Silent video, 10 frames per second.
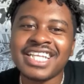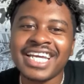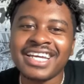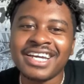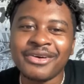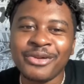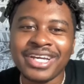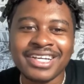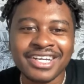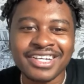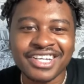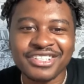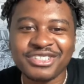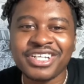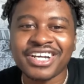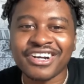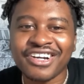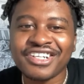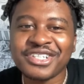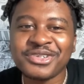like, wait, could you get
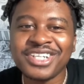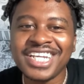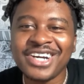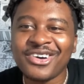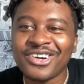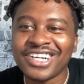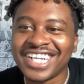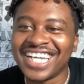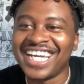hurt doing that or?